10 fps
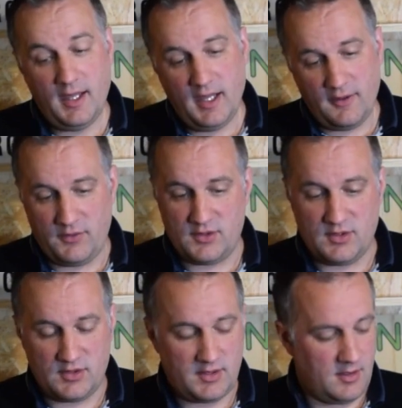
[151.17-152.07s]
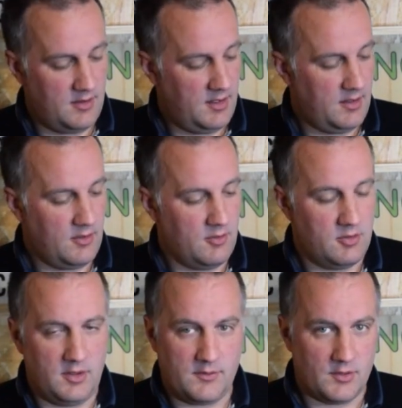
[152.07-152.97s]
If you're just starting or
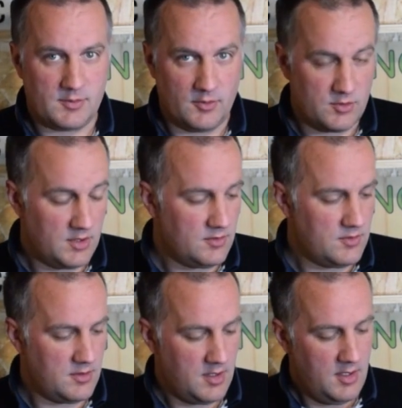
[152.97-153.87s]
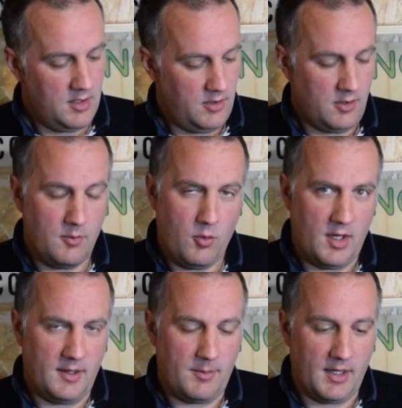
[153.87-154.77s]
you've got small children, you can
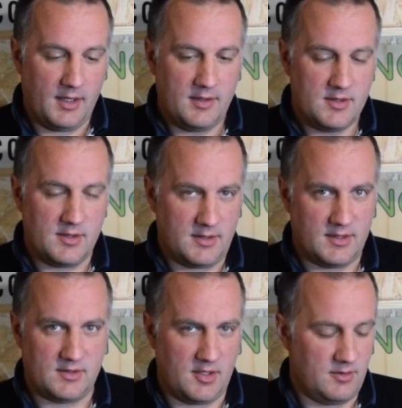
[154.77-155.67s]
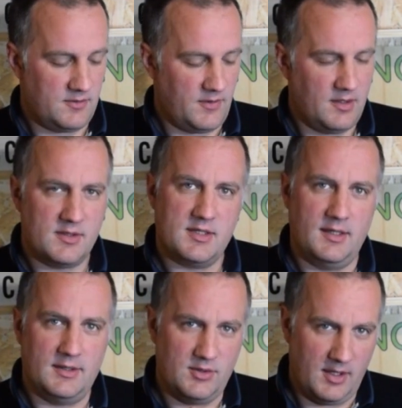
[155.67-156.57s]
wind it back so it doesn't go as fast, and
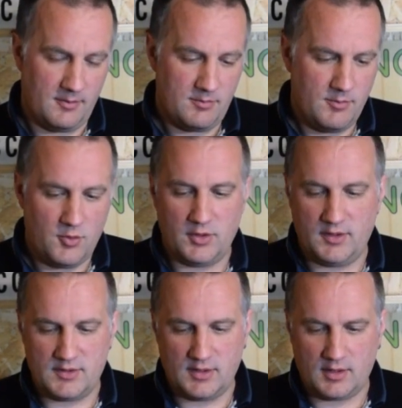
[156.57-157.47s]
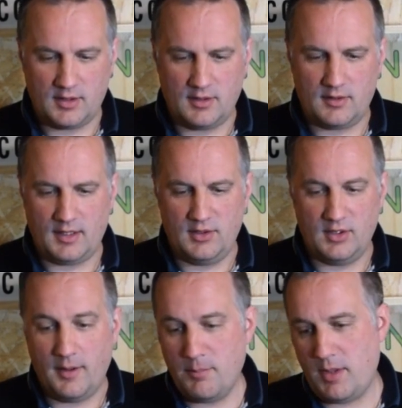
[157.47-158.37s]
as you get more used to the car and you
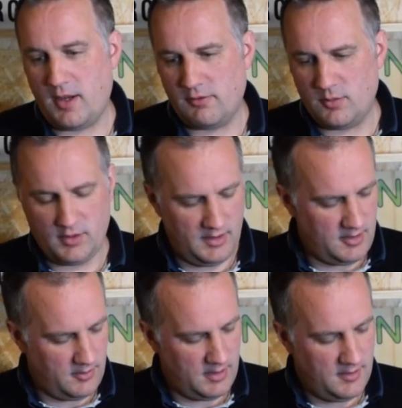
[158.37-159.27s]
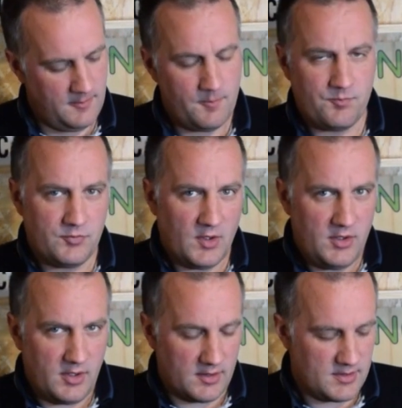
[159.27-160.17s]
get better at what you're doing,
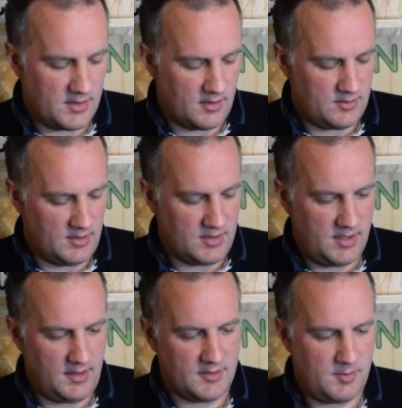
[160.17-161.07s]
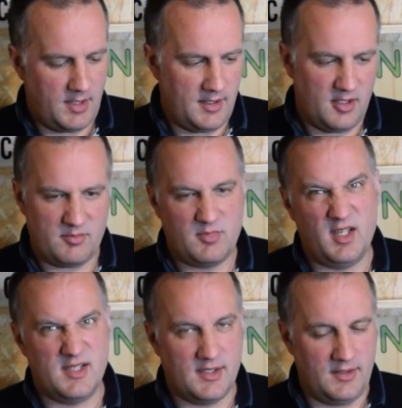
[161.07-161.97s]
you can start to just turn the speed up
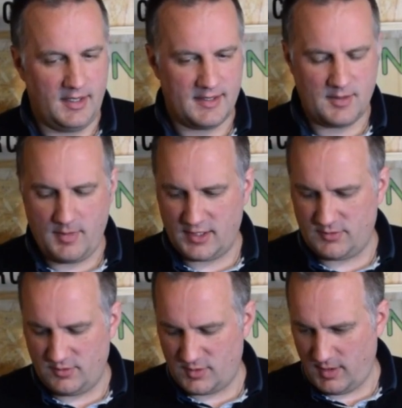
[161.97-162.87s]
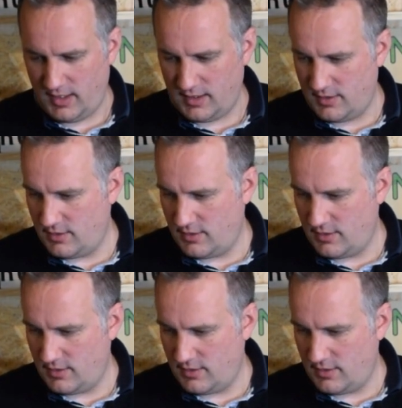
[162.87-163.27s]
until you get to maximum speed.